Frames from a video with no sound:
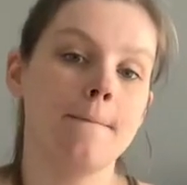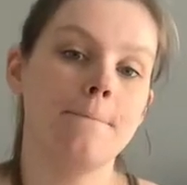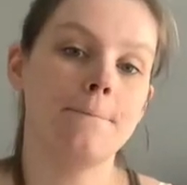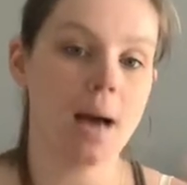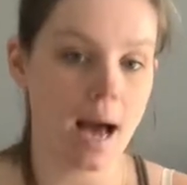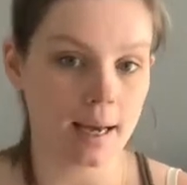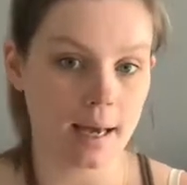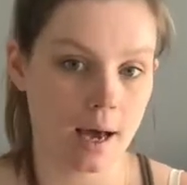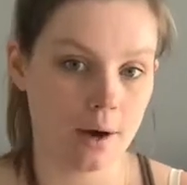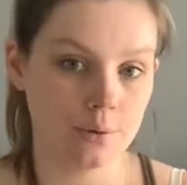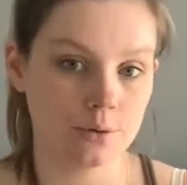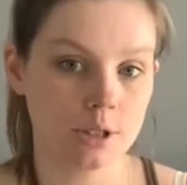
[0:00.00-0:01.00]
back
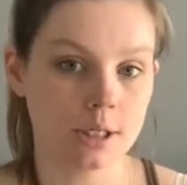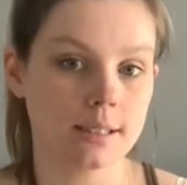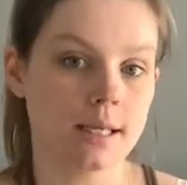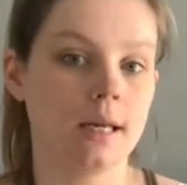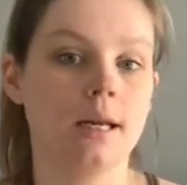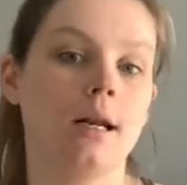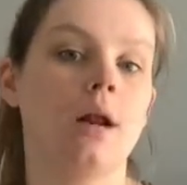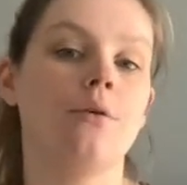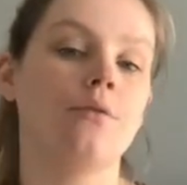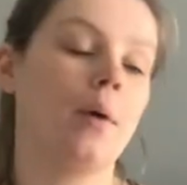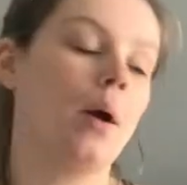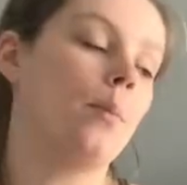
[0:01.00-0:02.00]
out because I need it out
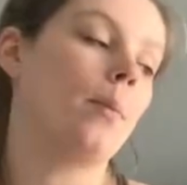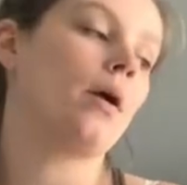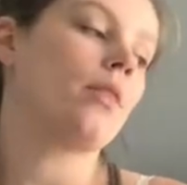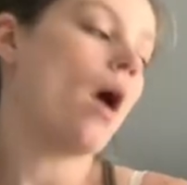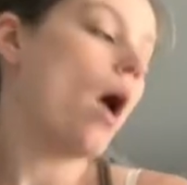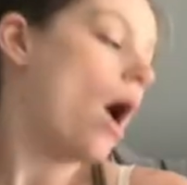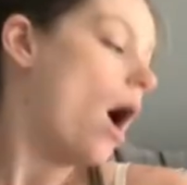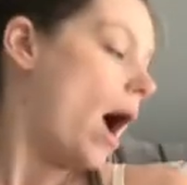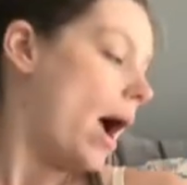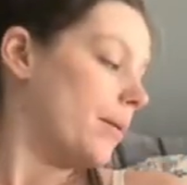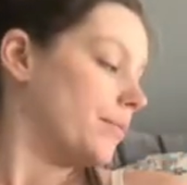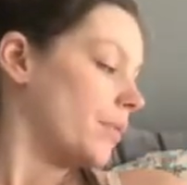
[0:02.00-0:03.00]
for my home birth.
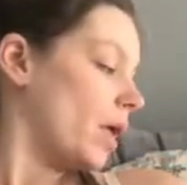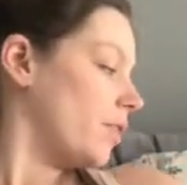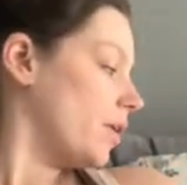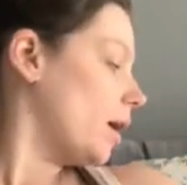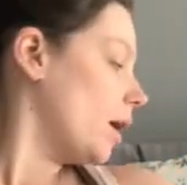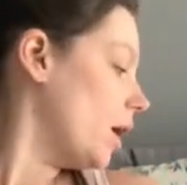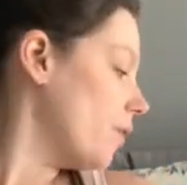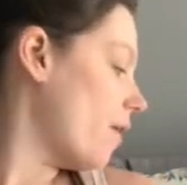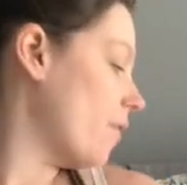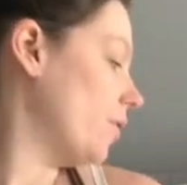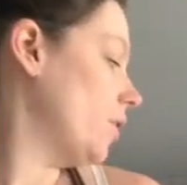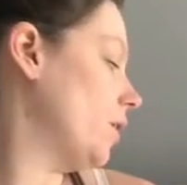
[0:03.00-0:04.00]
I think I have
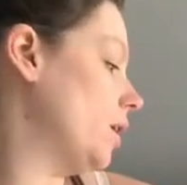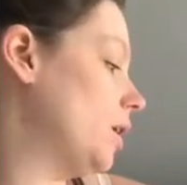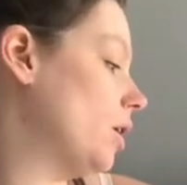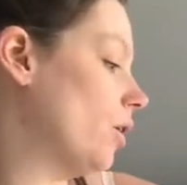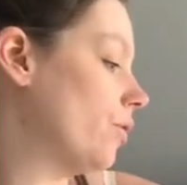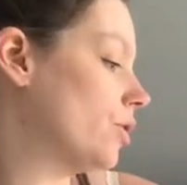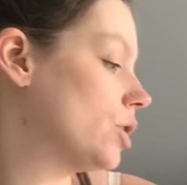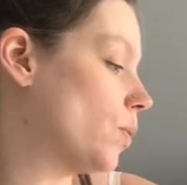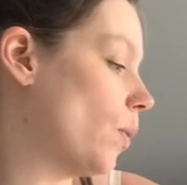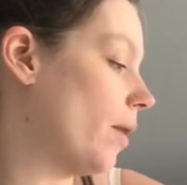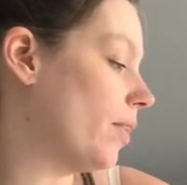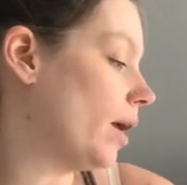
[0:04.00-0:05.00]
everything here. There's
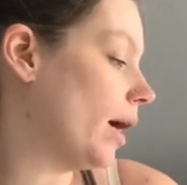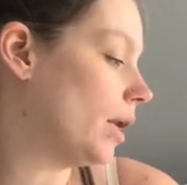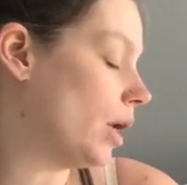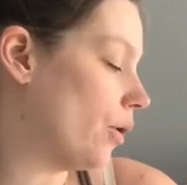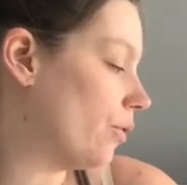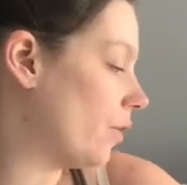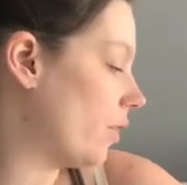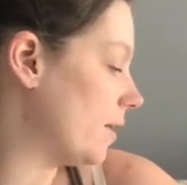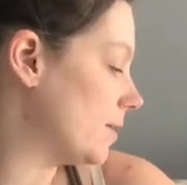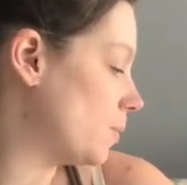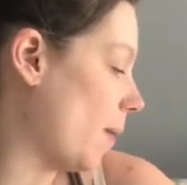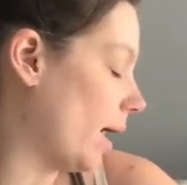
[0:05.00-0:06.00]
one thing I know for this
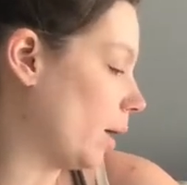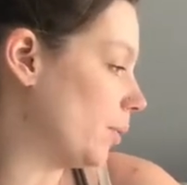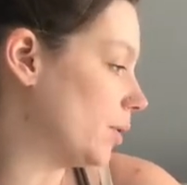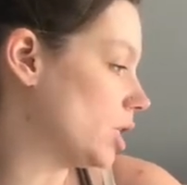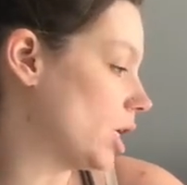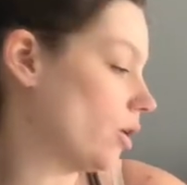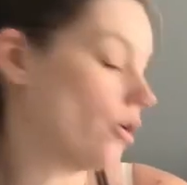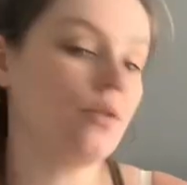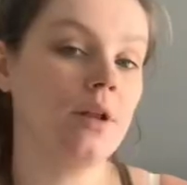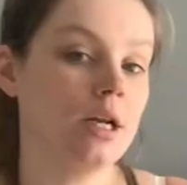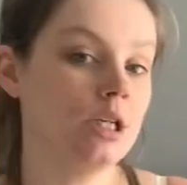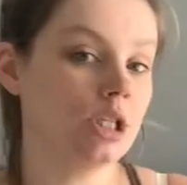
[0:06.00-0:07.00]
bag in particular
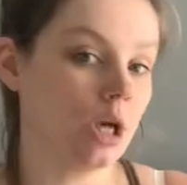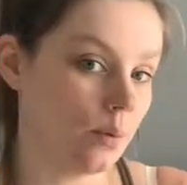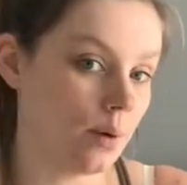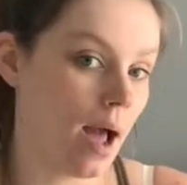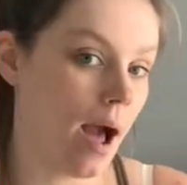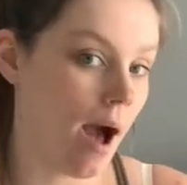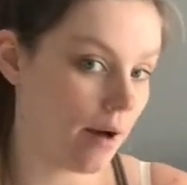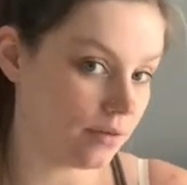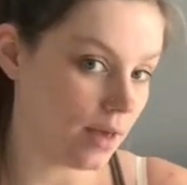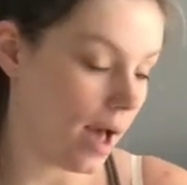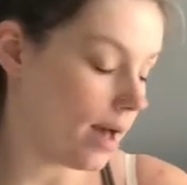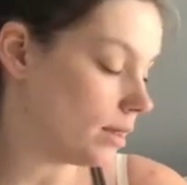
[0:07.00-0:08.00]
that I don't have
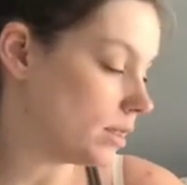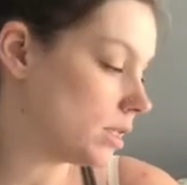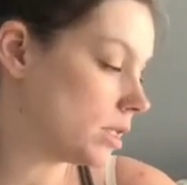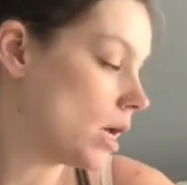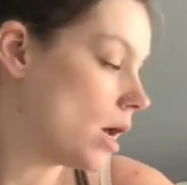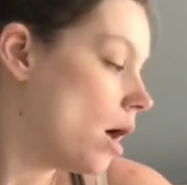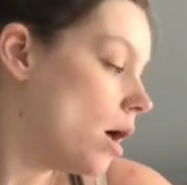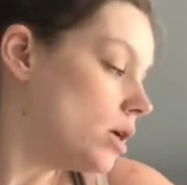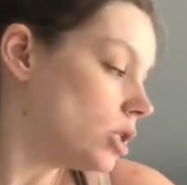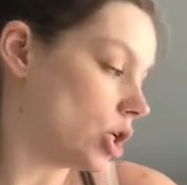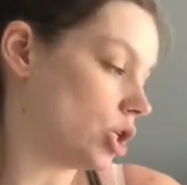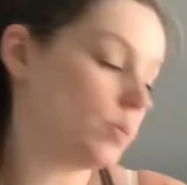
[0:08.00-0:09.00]
yet.
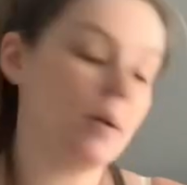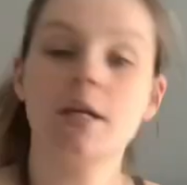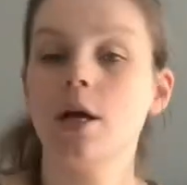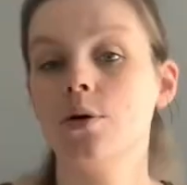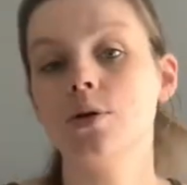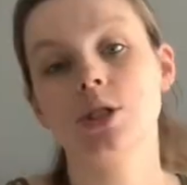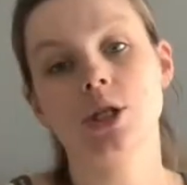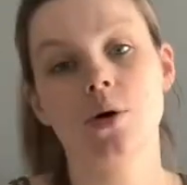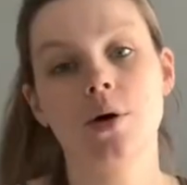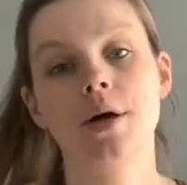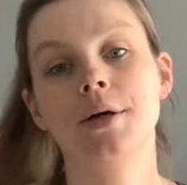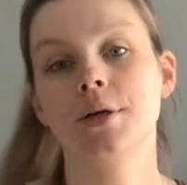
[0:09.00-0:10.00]
So I'll just make note. So
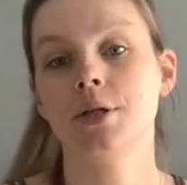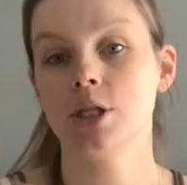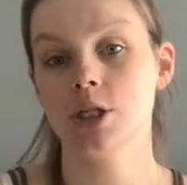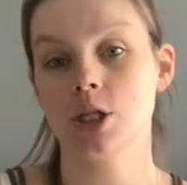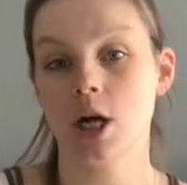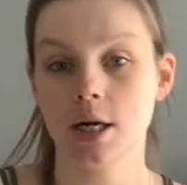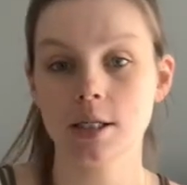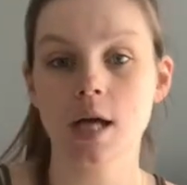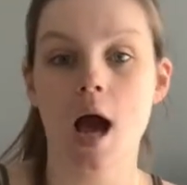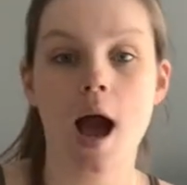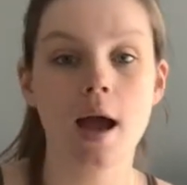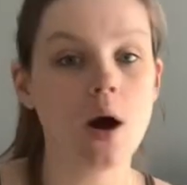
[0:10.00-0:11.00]
to start,
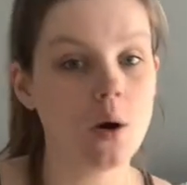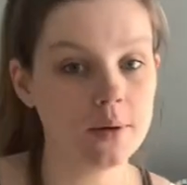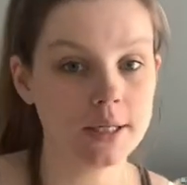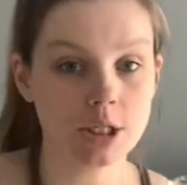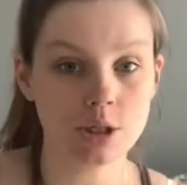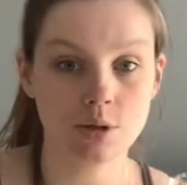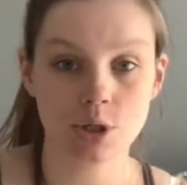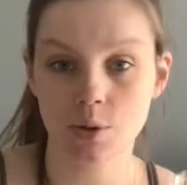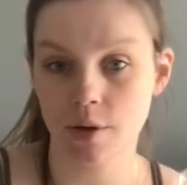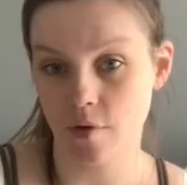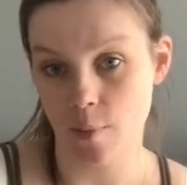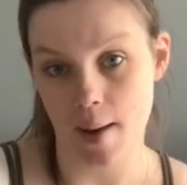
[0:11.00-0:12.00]
I always do 2
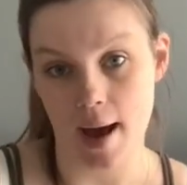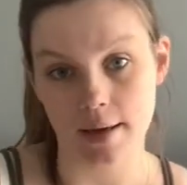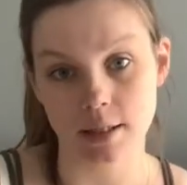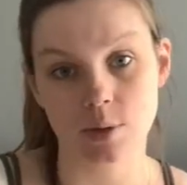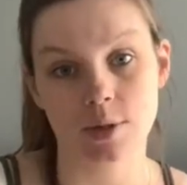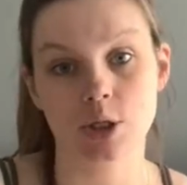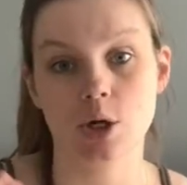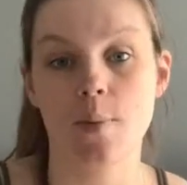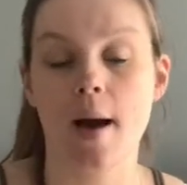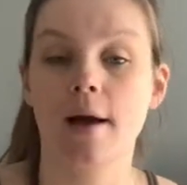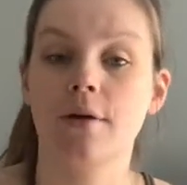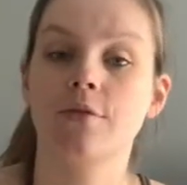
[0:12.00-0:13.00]
different bags. So I do a
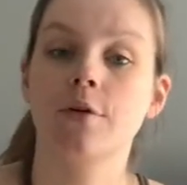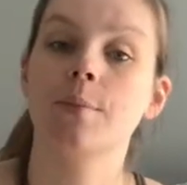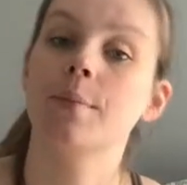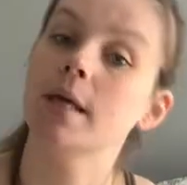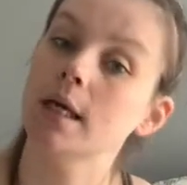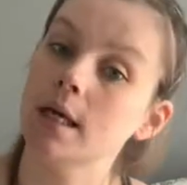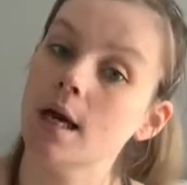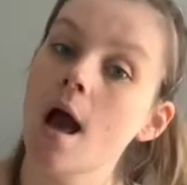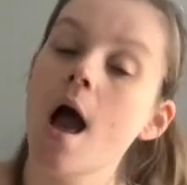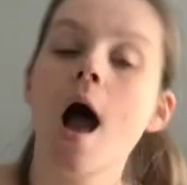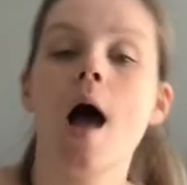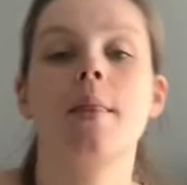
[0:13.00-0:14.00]
bag for me
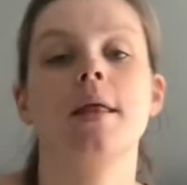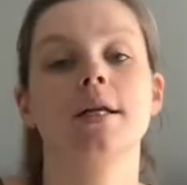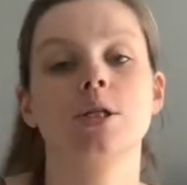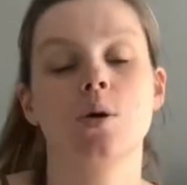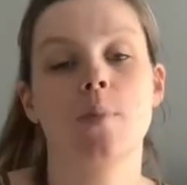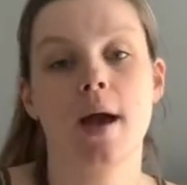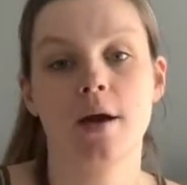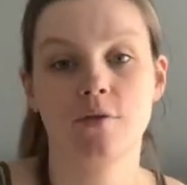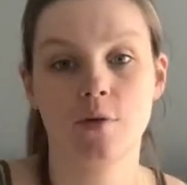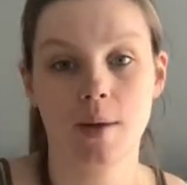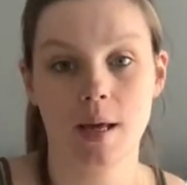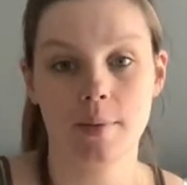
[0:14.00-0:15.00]
and then I do a bag
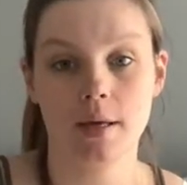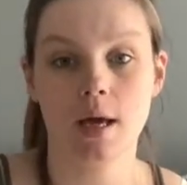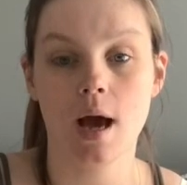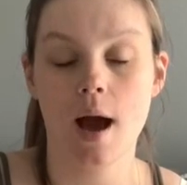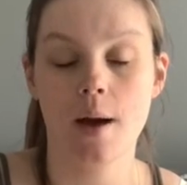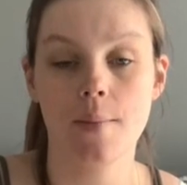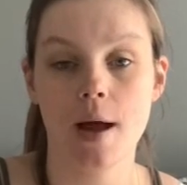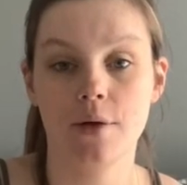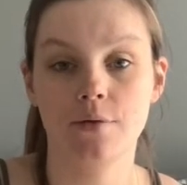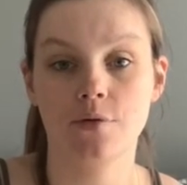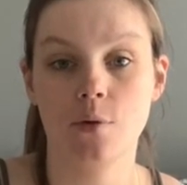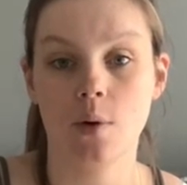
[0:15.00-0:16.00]
for baby.
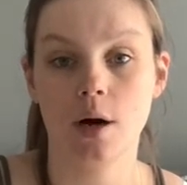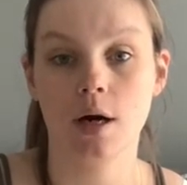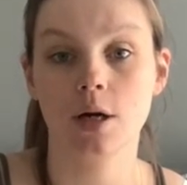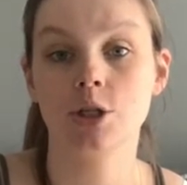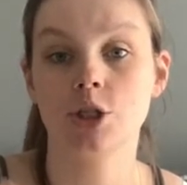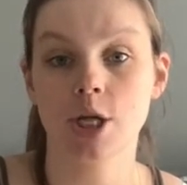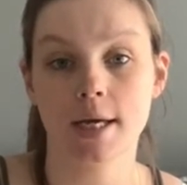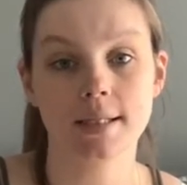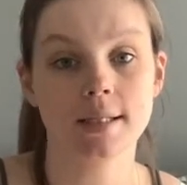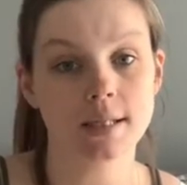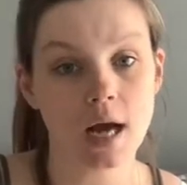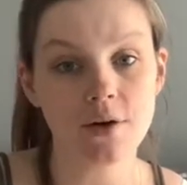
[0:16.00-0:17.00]
And for Jay's
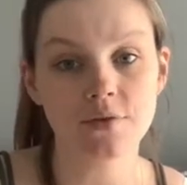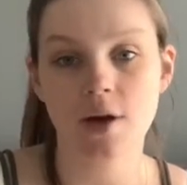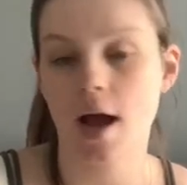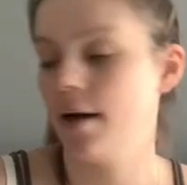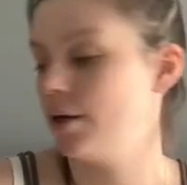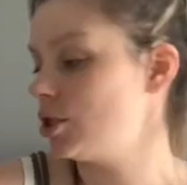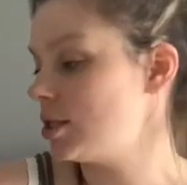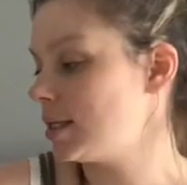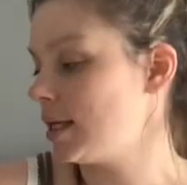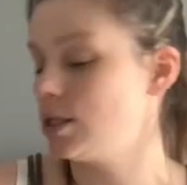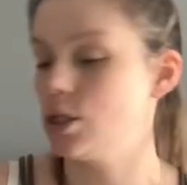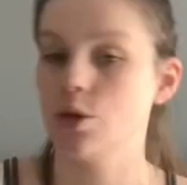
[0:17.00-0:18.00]
stuff, kind of just
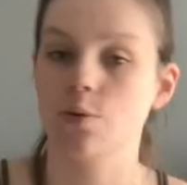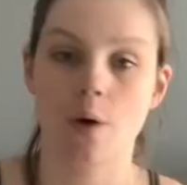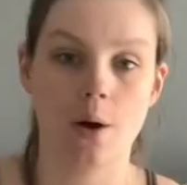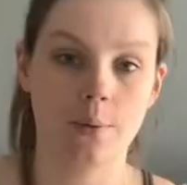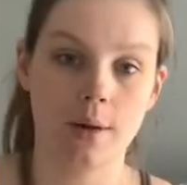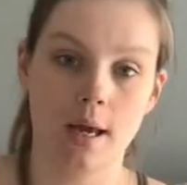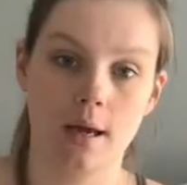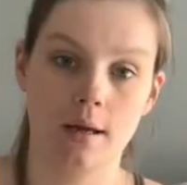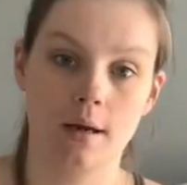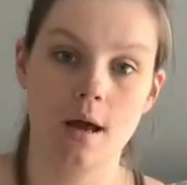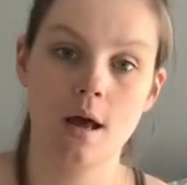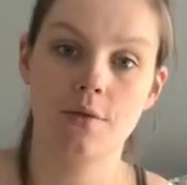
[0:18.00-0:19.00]
gets thrown
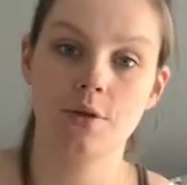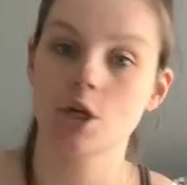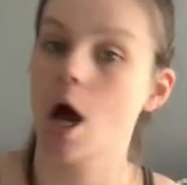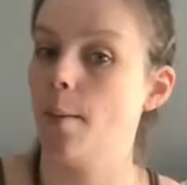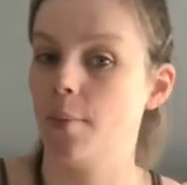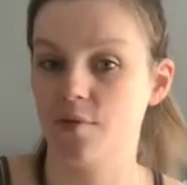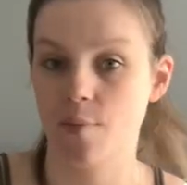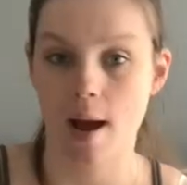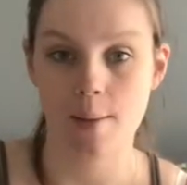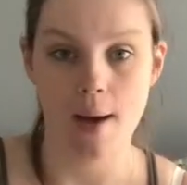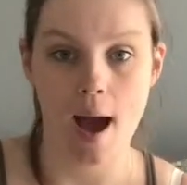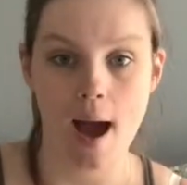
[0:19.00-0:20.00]
in the top of my
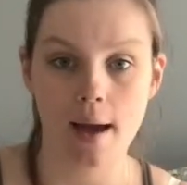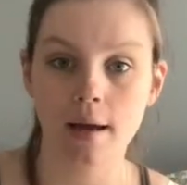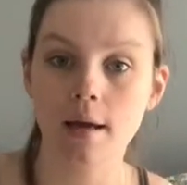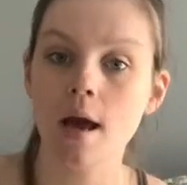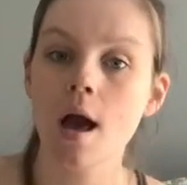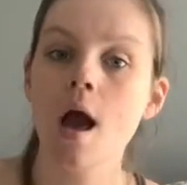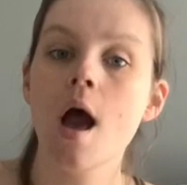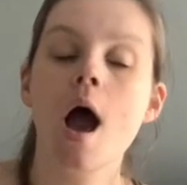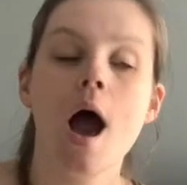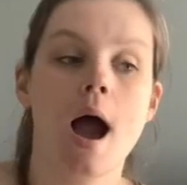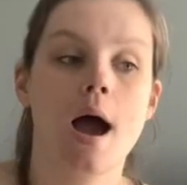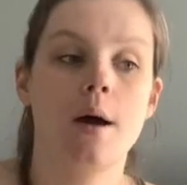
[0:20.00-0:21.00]
bag.
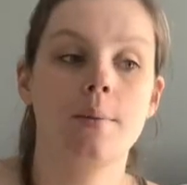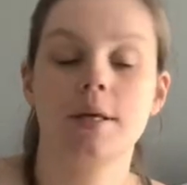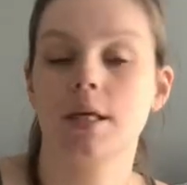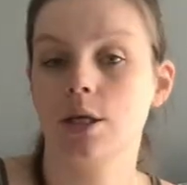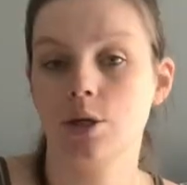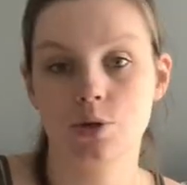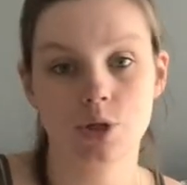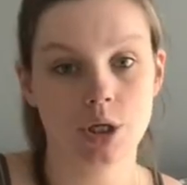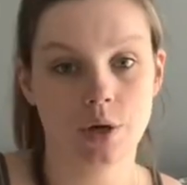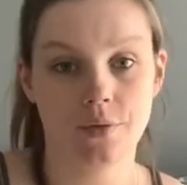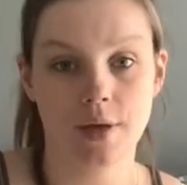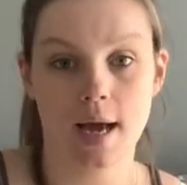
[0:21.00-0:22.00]
He usually
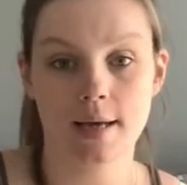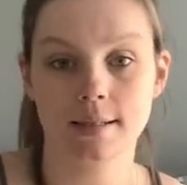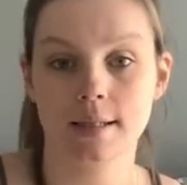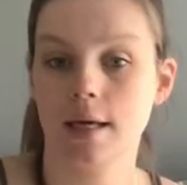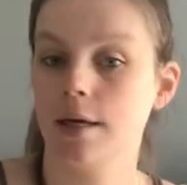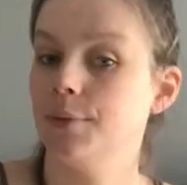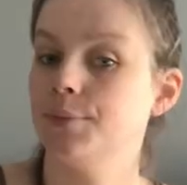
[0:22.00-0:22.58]
only has like